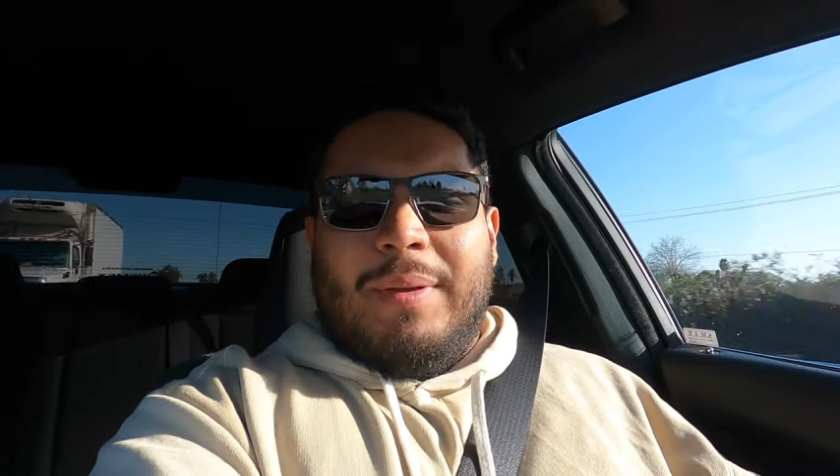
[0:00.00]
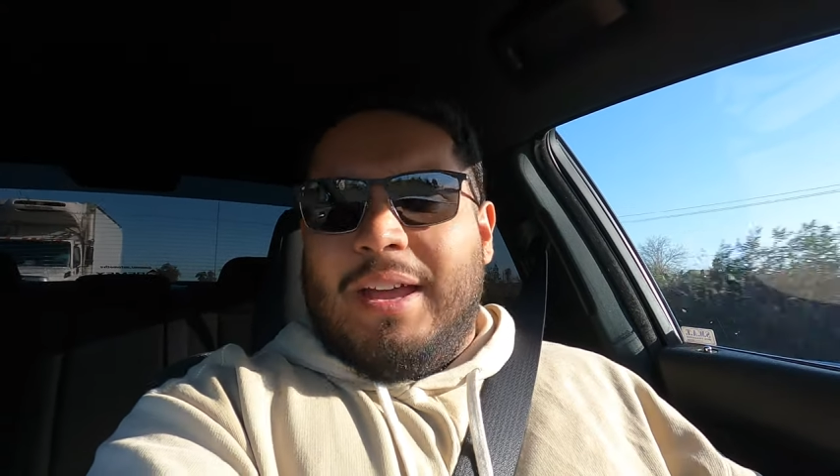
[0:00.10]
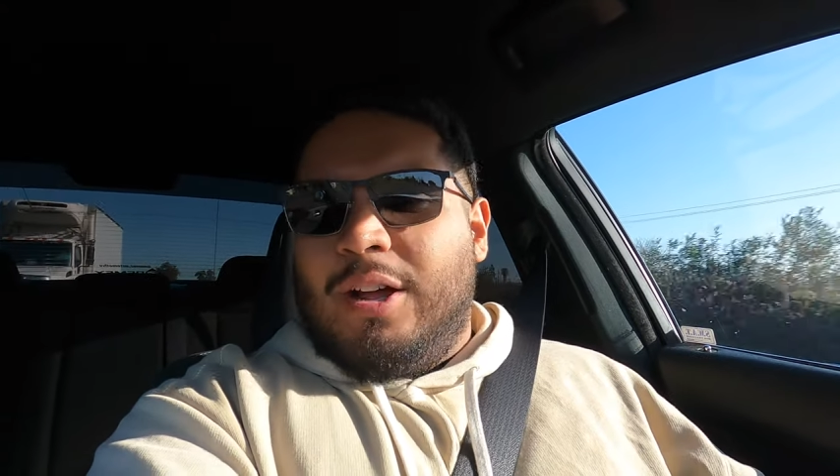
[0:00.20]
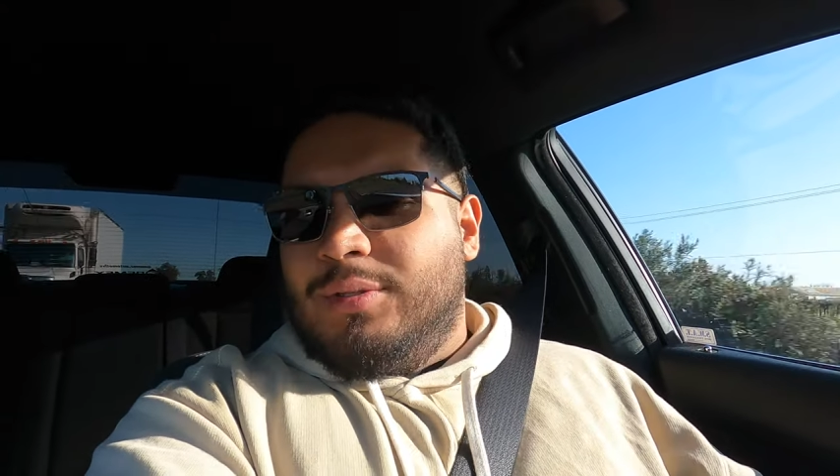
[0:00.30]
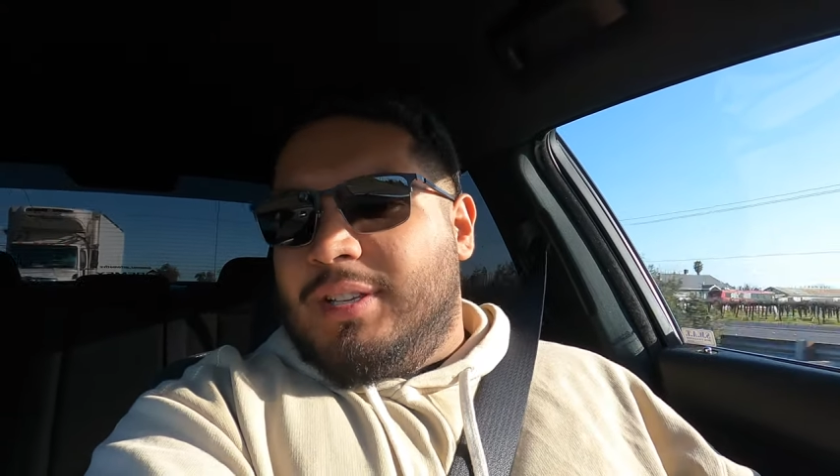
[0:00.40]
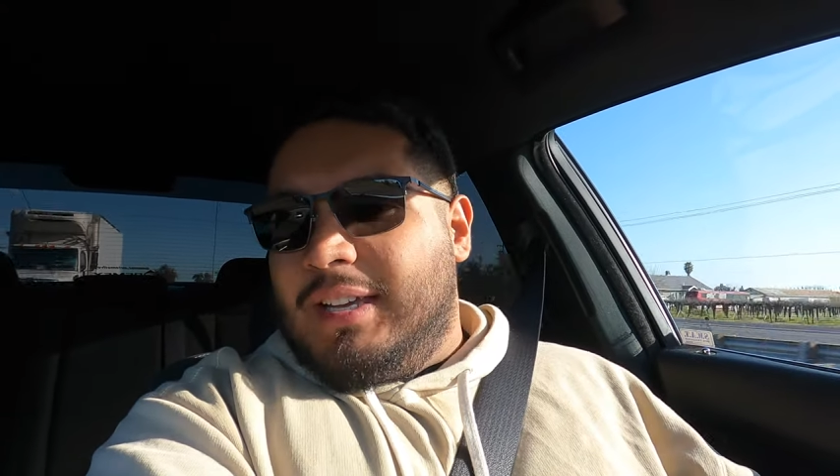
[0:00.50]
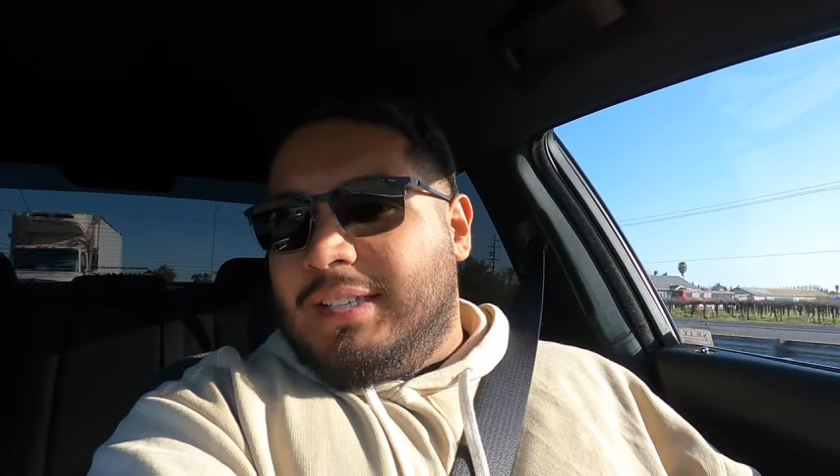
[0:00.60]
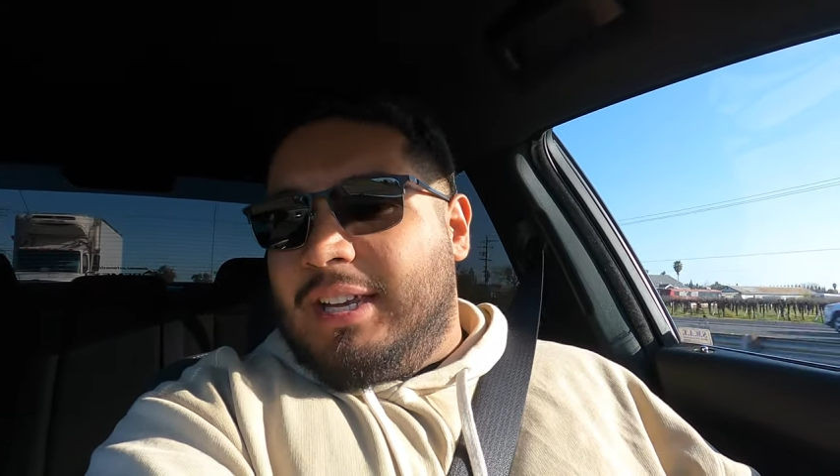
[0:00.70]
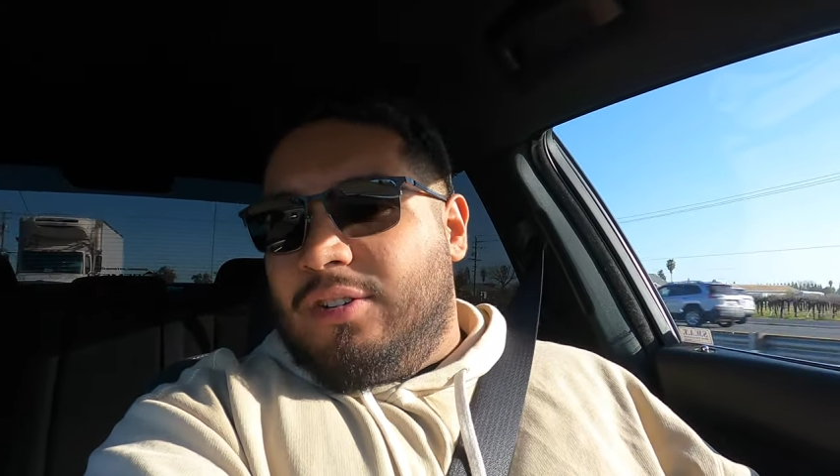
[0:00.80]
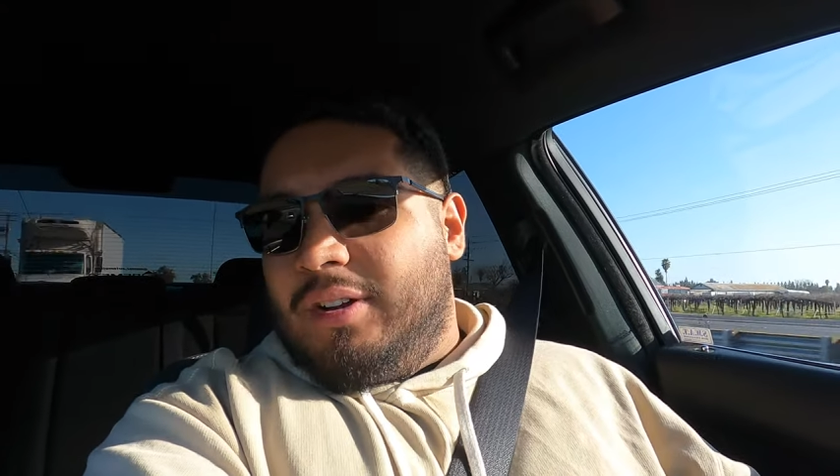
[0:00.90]
be at jose's
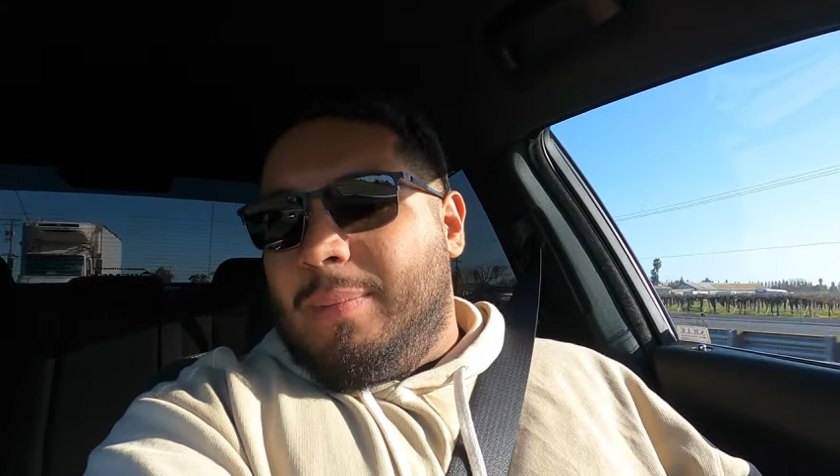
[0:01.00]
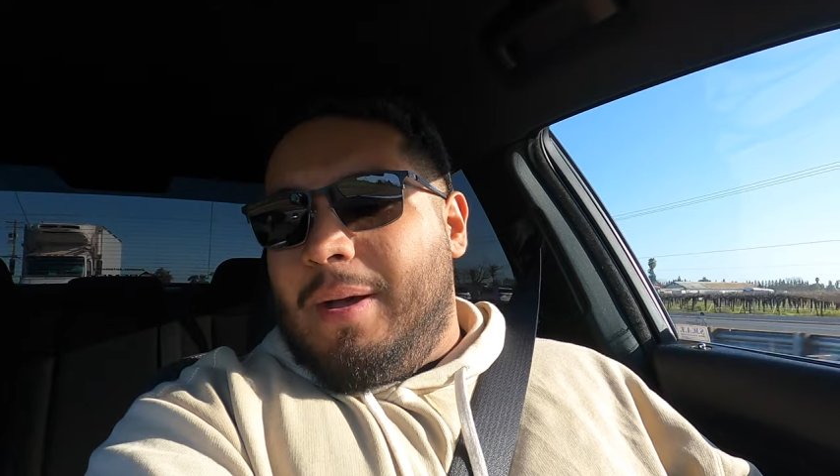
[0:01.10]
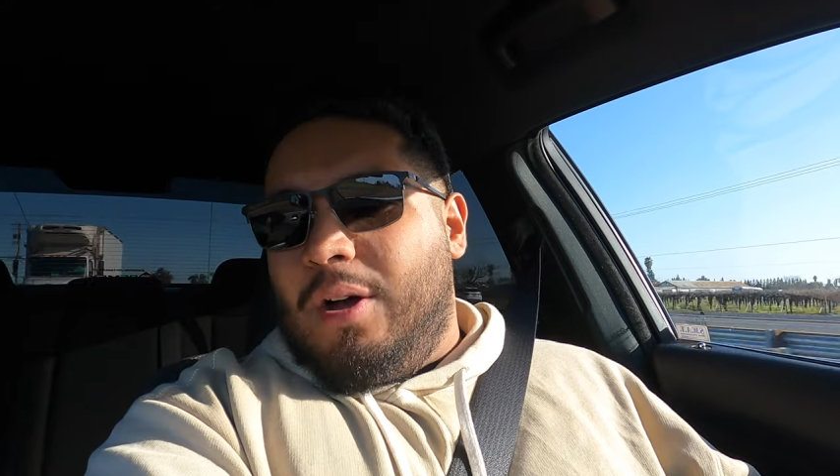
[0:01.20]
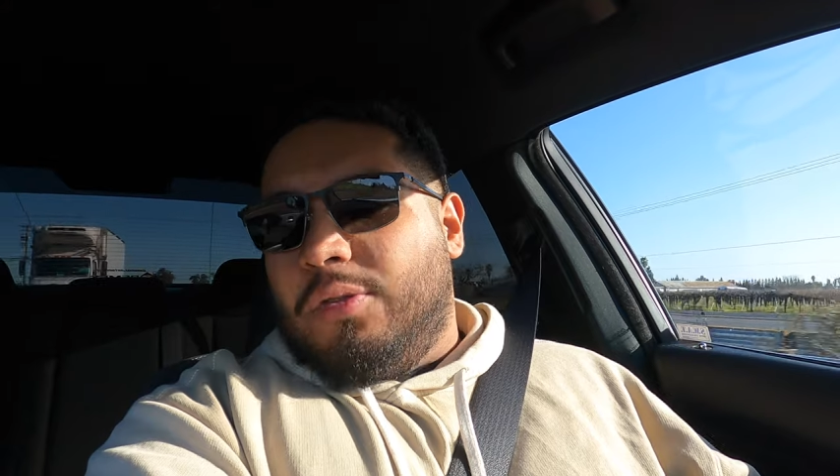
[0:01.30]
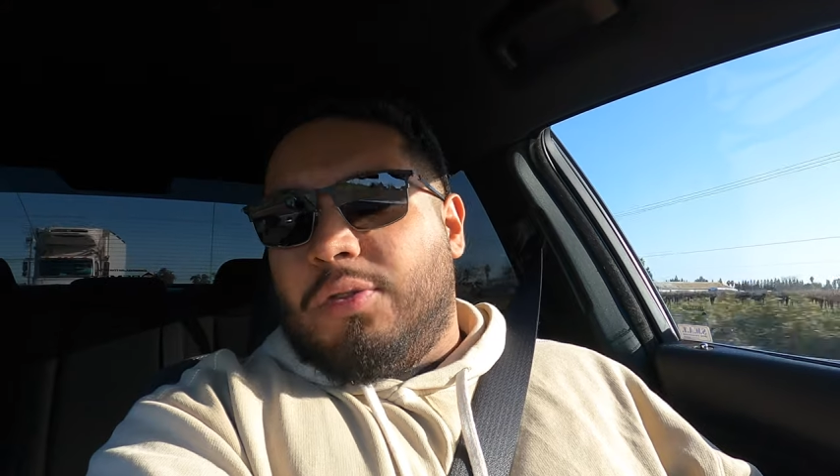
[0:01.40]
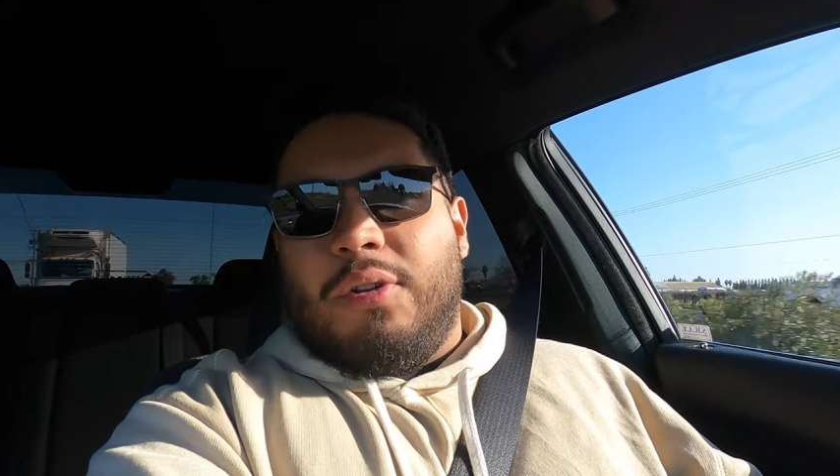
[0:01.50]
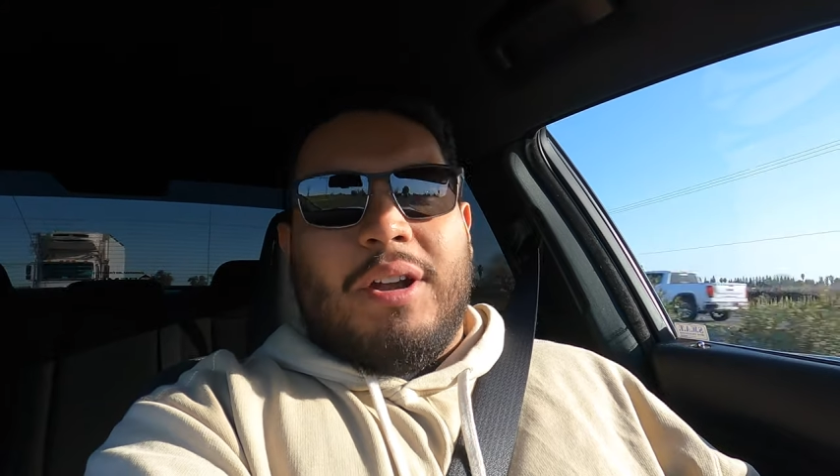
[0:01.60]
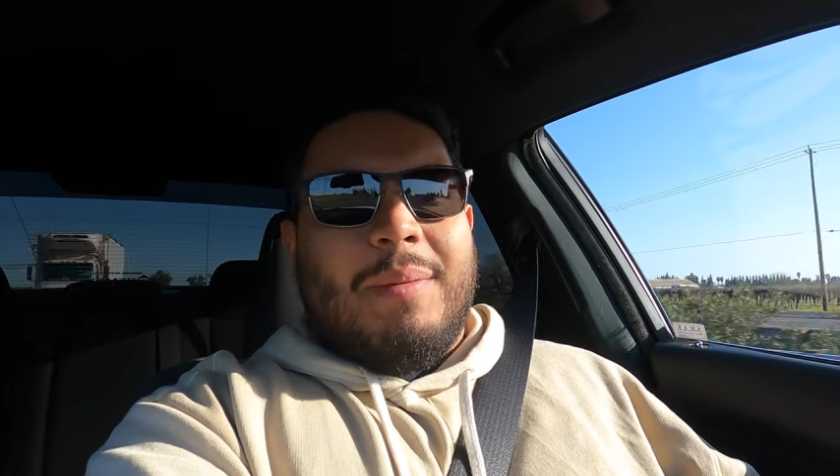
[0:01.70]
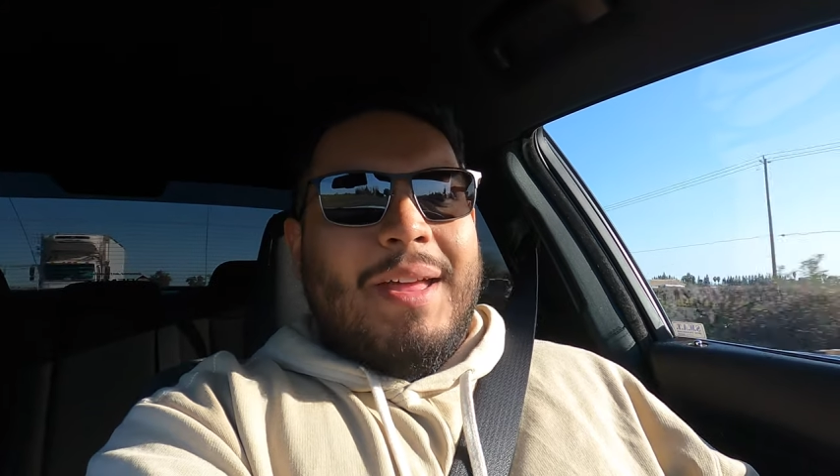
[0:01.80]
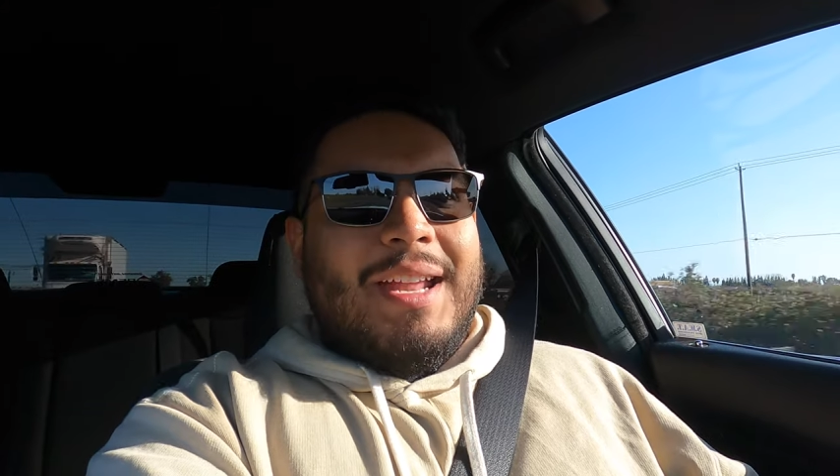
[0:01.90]
here in about
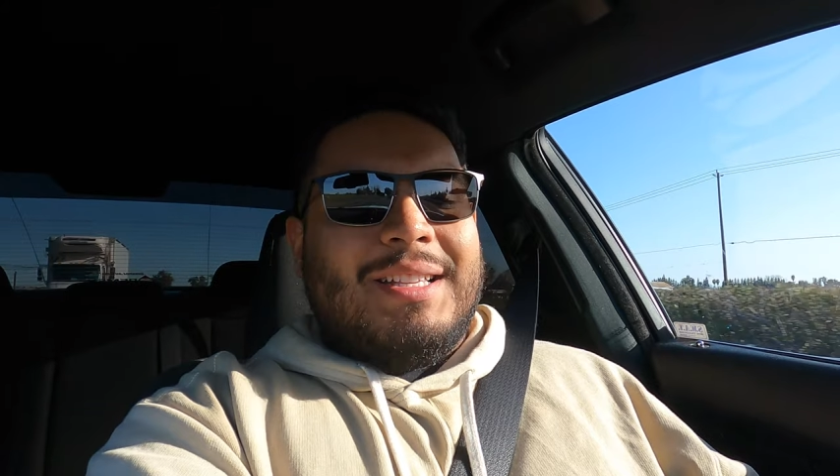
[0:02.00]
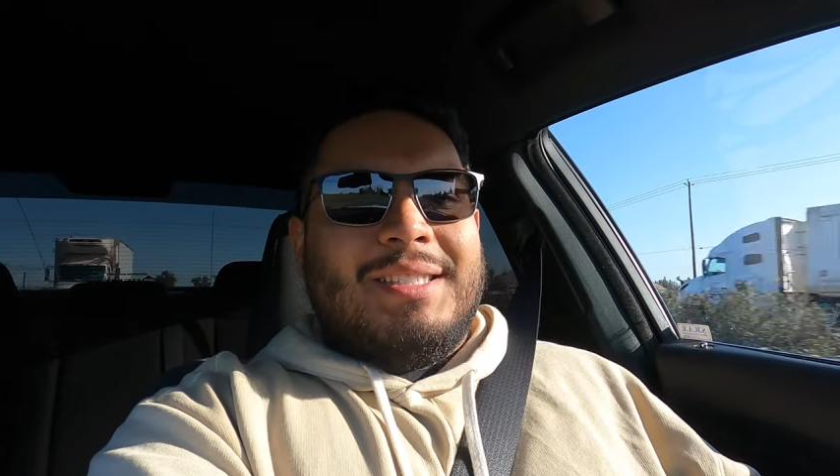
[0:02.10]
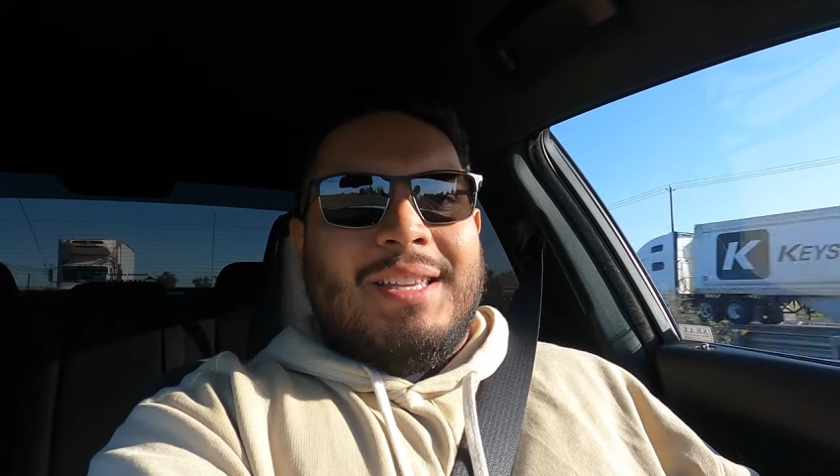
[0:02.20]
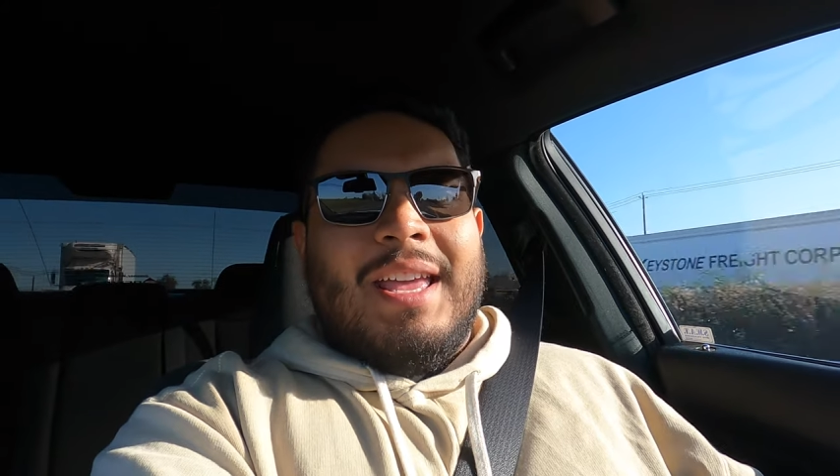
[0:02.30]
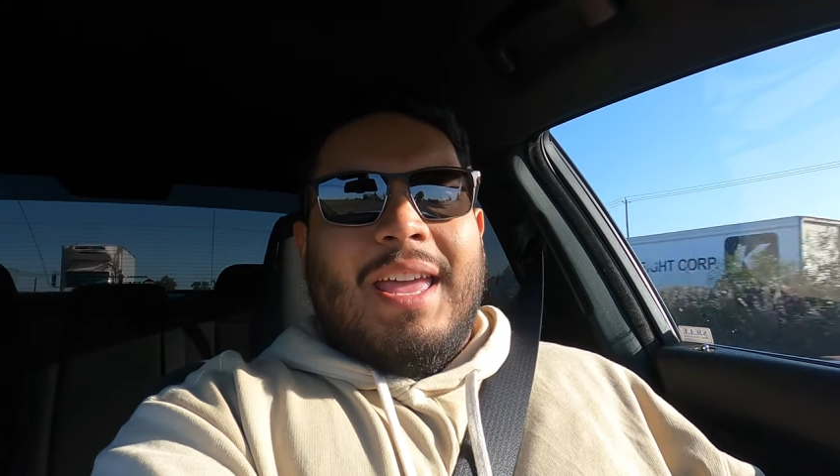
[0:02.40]
30 minutes